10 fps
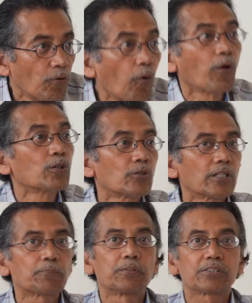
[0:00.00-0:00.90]
Although
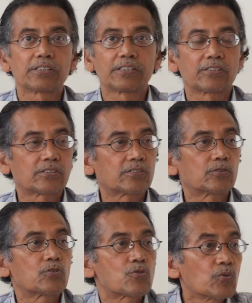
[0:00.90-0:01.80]
that person is
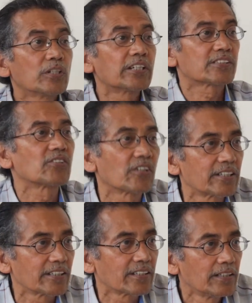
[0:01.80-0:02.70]
truly
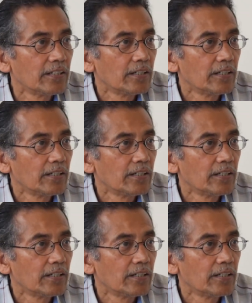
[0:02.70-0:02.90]
resonating